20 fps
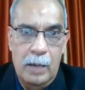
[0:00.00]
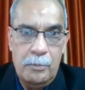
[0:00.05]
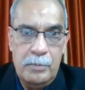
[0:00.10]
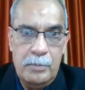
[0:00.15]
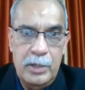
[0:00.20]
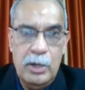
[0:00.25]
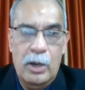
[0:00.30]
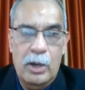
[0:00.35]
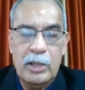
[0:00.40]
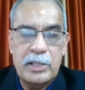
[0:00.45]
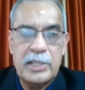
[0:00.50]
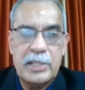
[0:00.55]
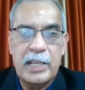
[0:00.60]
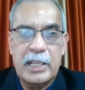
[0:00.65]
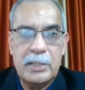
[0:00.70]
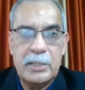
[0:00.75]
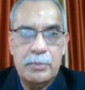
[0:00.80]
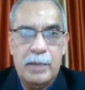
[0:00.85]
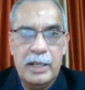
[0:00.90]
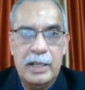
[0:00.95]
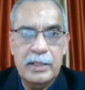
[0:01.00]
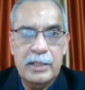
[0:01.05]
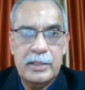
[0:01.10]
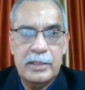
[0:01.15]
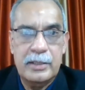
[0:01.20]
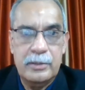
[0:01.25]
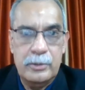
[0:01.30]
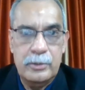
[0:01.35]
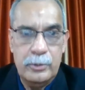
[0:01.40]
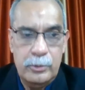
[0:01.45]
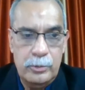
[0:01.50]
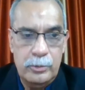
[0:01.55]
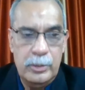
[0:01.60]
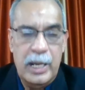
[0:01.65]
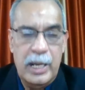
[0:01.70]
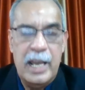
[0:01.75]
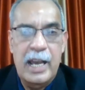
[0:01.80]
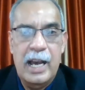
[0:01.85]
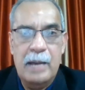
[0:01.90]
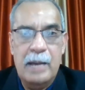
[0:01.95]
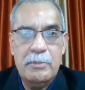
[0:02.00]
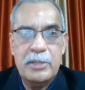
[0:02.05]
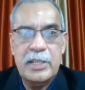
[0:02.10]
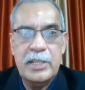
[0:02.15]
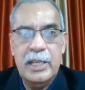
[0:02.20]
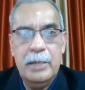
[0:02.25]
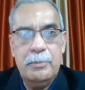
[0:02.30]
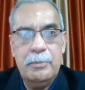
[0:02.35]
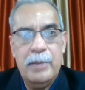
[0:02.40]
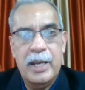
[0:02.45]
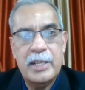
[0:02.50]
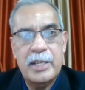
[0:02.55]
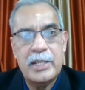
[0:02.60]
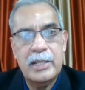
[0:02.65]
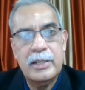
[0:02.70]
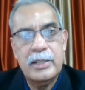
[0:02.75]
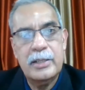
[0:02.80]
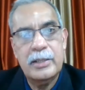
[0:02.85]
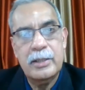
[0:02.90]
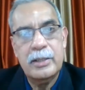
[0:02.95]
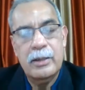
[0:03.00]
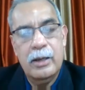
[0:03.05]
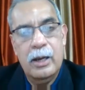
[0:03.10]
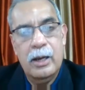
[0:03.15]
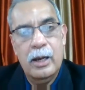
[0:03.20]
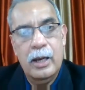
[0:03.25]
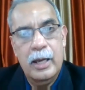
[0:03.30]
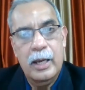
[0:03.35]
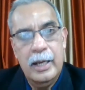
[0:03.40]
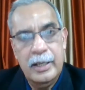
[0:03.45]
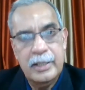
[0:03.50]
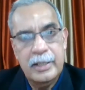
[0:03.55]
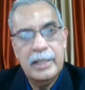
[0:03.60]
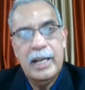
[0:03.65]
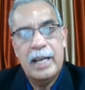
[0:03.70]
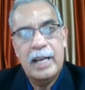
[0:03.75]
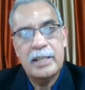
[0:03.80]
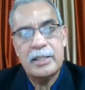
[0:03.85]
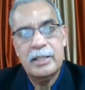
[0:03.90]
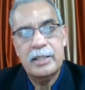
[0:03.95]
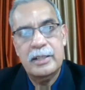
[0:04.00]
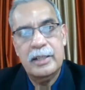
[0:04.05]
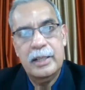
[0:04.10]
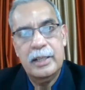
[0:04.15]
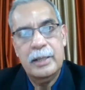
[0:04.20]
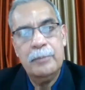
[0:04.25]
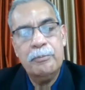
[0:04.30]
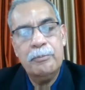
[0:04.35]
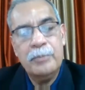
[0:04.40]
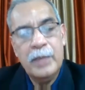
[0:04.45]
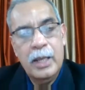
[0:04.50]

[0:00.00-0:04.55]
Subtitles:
Beyond 6 months, today I'm seeing patients internationally